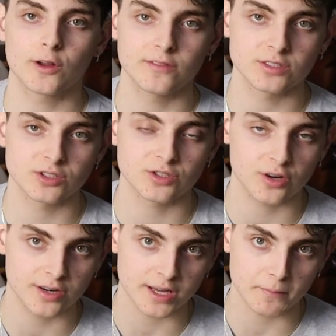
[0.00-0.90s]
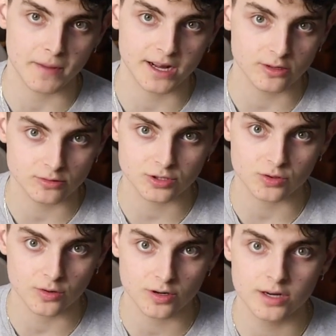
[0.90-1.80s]
even starting my own
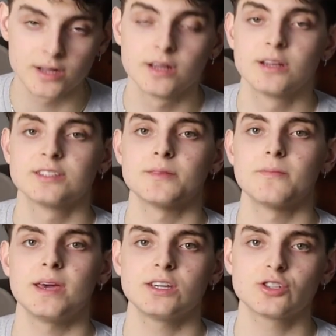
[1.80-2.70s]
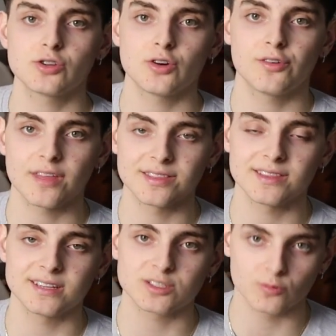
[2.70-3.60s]
store, to make sure that
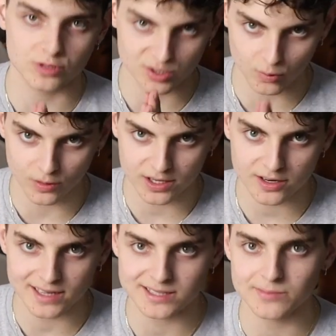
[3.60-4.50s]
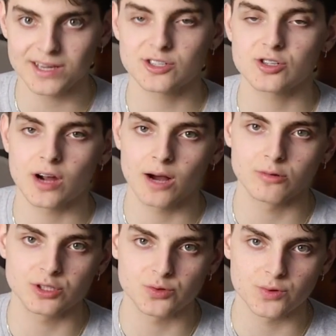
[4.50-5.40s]
this was a winner and to make sure I
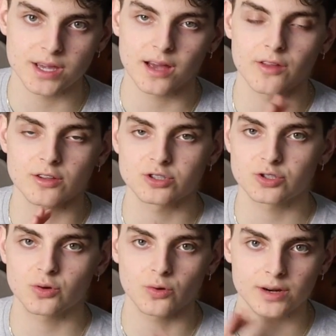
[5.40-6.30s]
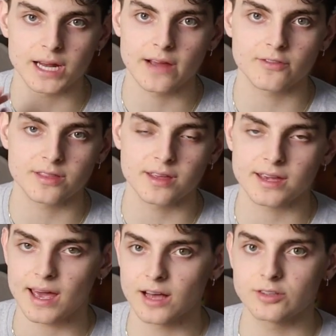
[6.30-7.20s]
was doing the store and
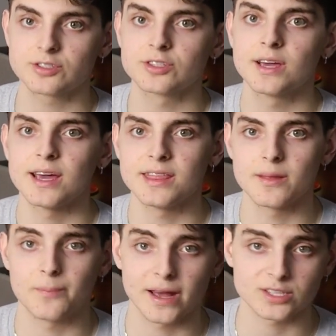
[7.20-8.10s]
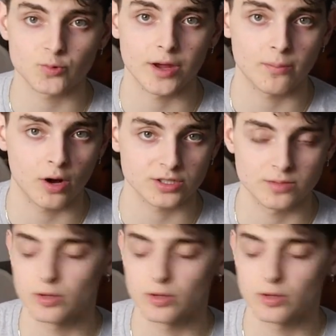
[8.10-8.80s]
everything else in the best way possible.